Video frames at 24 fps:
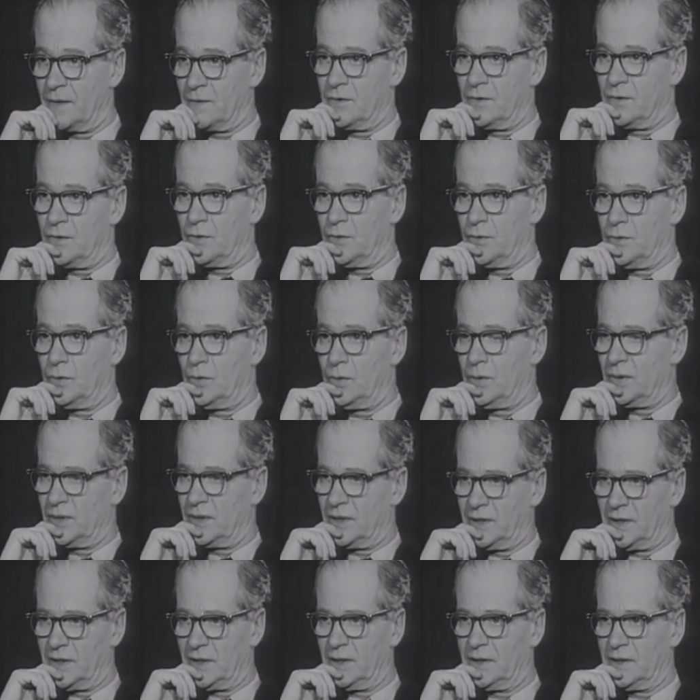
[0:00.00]
to
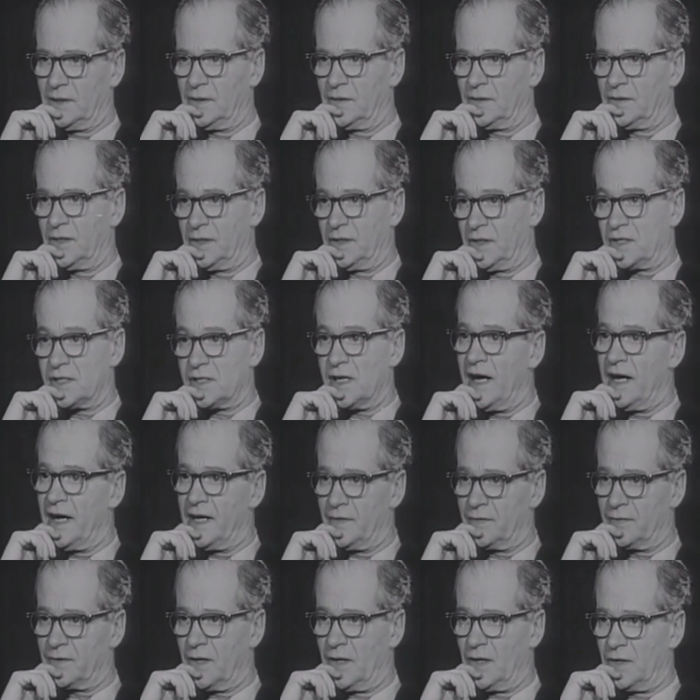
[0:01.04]
the design
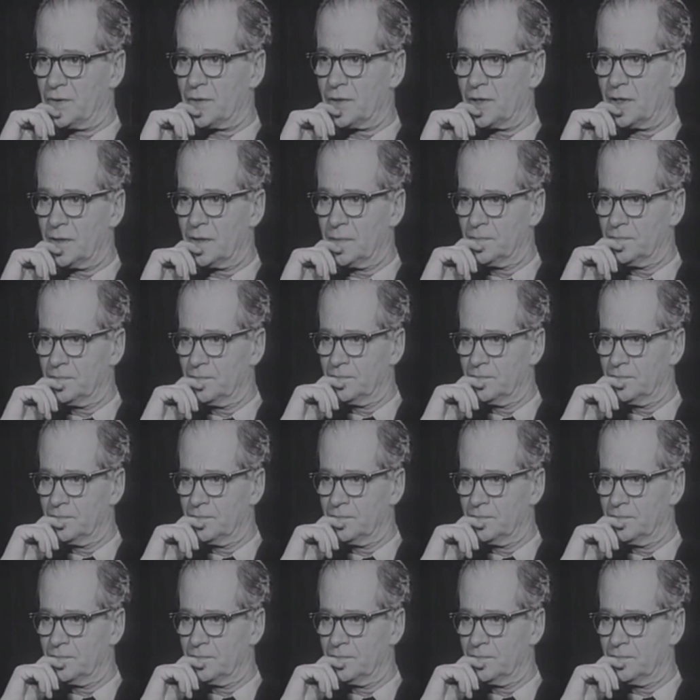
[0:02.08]
of culture.